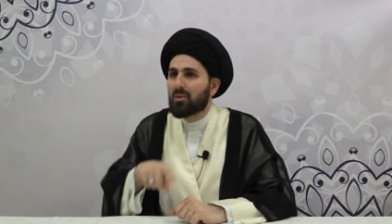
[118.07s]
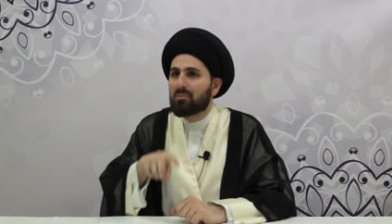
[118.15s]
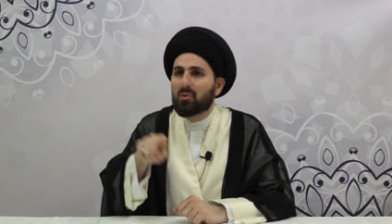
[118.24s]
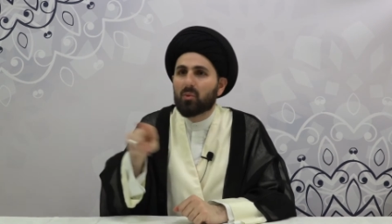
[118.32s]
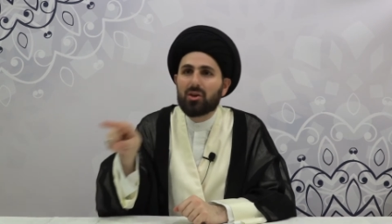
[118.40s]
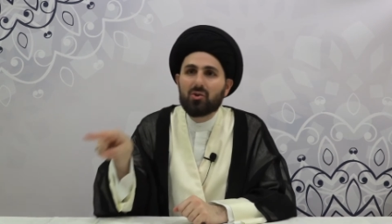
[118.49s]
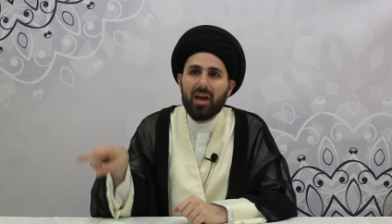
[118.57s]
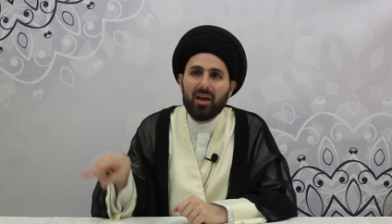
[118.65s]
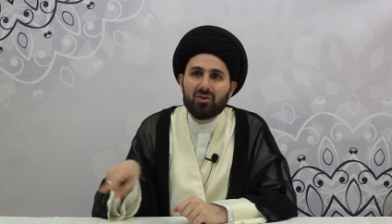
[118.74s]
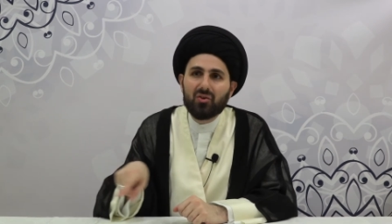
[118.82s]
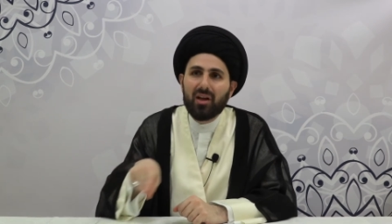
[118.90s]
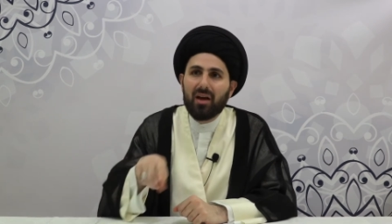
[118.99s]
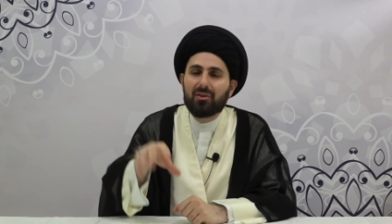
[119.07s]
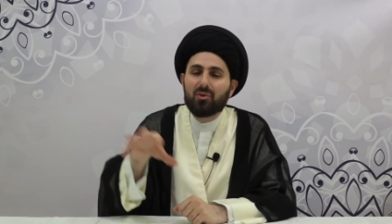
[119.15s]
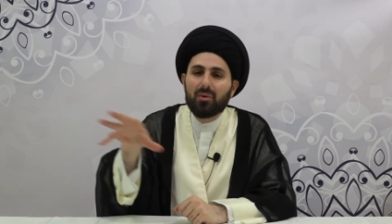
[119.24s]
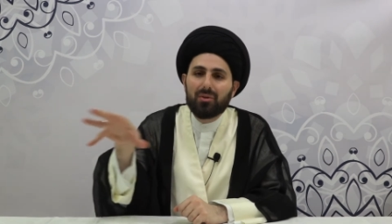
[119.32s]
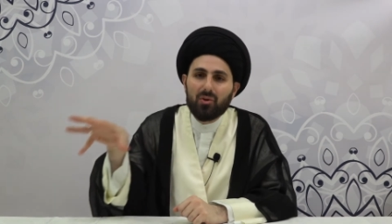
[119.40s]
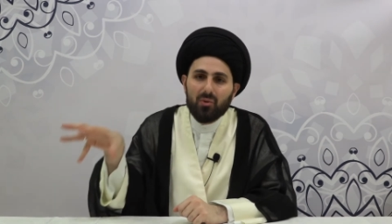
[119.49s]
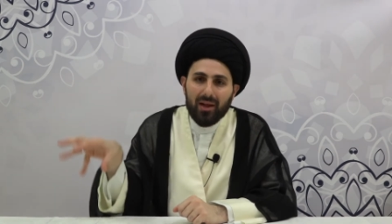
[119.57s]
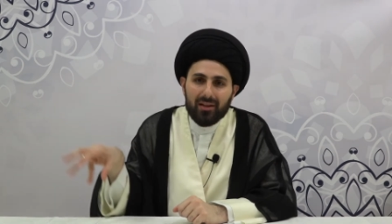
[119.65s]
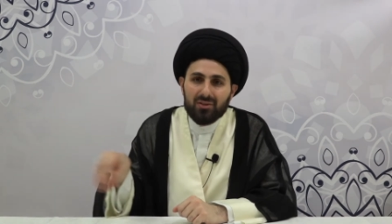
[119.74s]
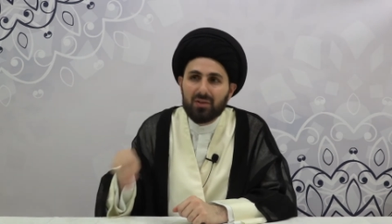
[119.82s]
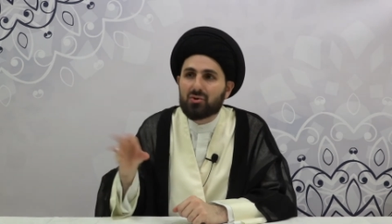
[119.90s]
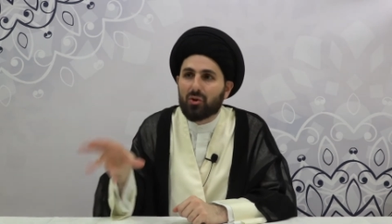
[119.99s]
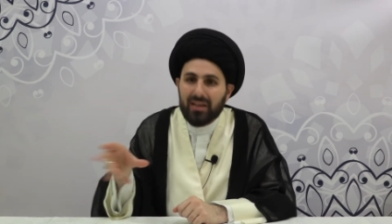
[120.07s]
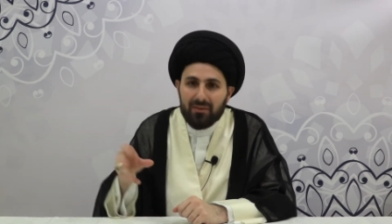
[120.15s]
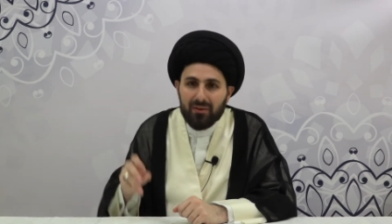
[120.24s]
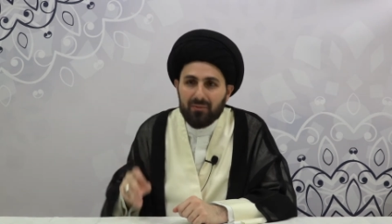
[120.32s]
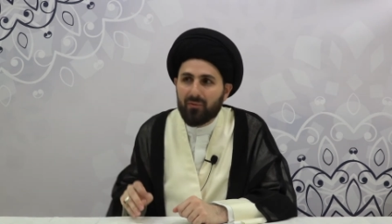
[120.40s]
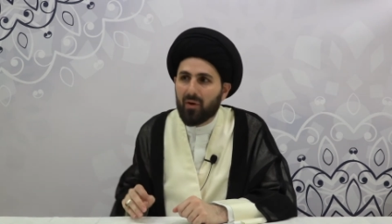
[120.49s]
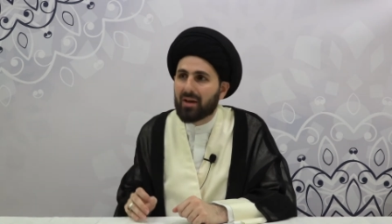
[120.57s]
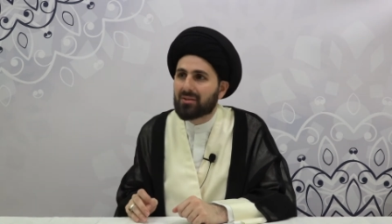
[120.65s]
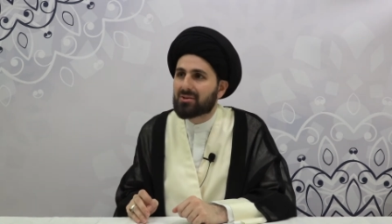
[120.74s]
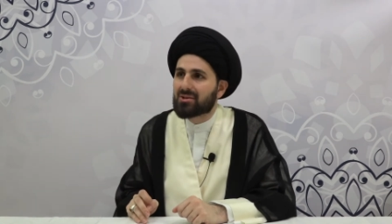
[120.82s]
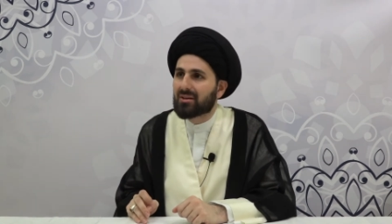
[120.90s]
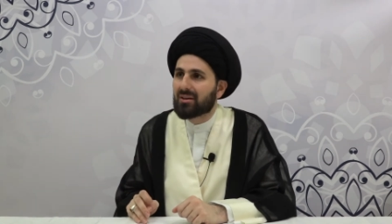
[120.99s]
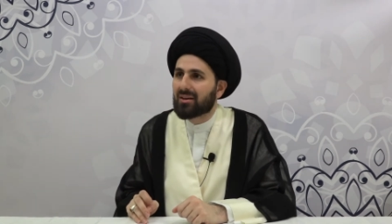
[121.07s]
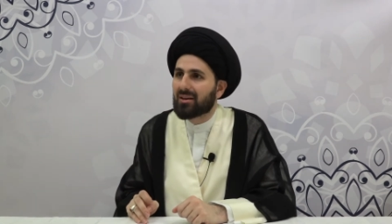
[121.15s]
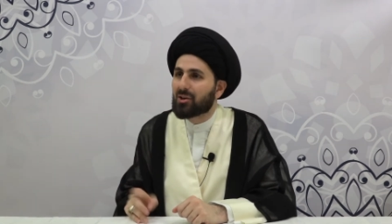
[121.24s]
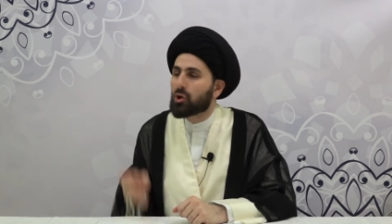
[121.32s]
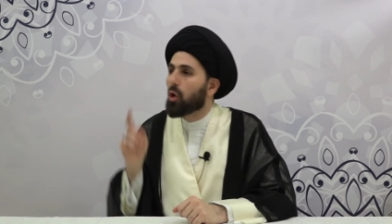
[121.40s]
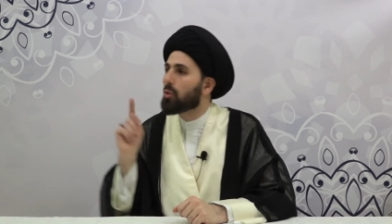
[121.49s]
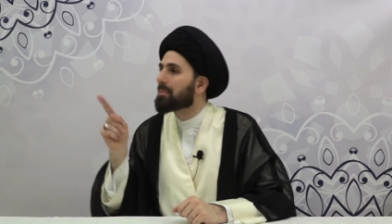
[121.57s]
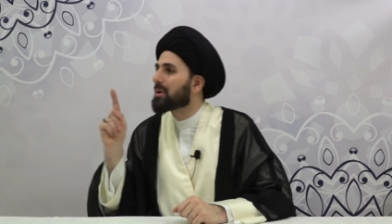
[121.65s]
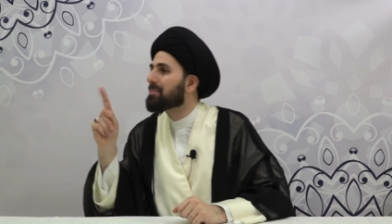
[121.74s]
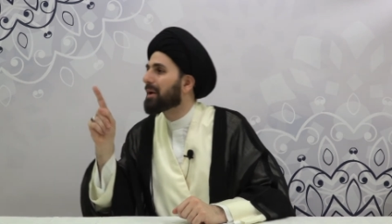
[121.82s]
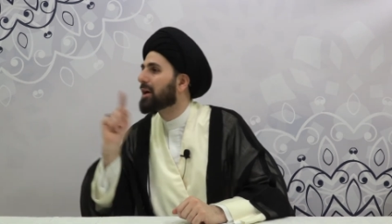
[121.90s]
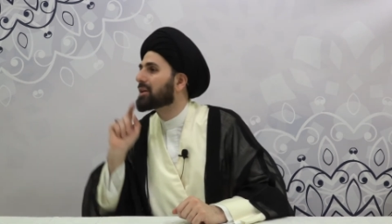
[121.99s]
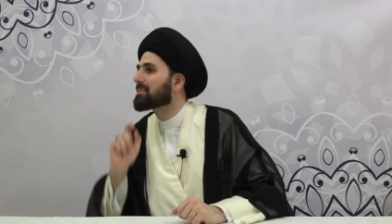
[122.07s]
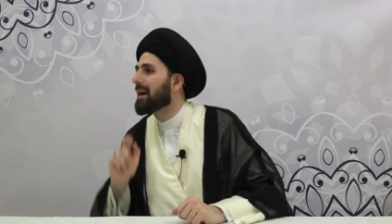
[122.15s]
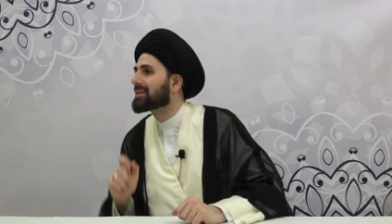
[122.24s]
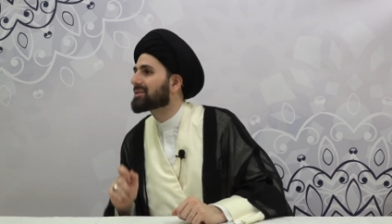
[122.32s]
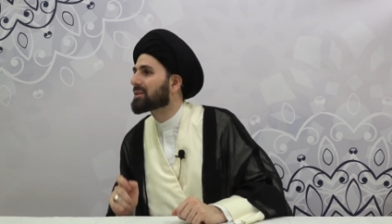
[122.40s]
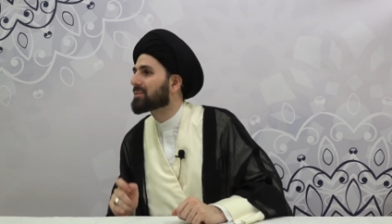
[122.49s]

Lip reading: When you get together with your relatives or even friends, go prepared, my dear